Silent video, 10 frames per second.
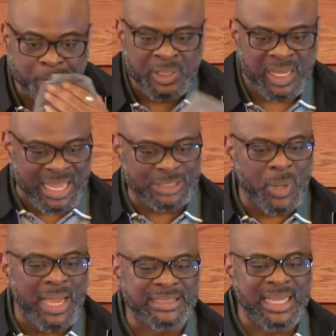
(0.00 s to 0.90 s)
And that's
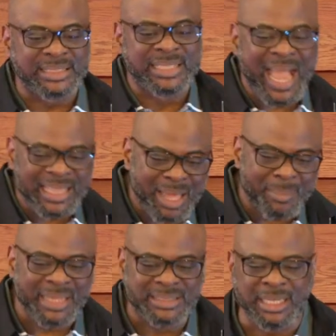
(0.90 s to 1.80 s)
why he says, gather
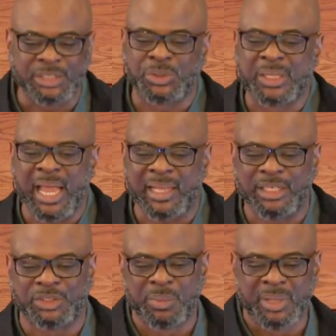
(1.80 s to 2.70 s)
my saints together
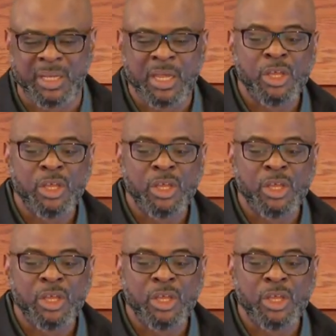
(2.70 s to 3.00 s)
to me.